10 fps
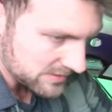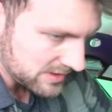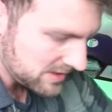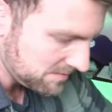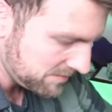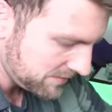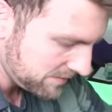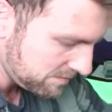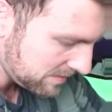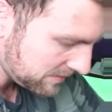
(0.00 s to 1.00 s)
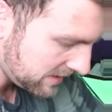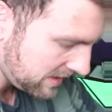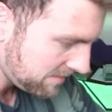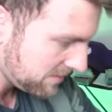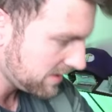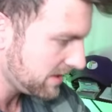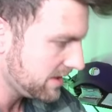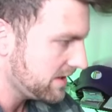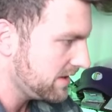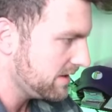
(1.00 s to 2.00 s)
fold it up, bump the camera
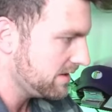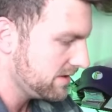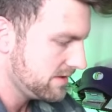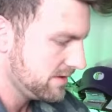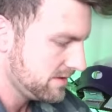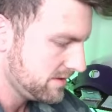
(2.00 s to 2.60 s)
again.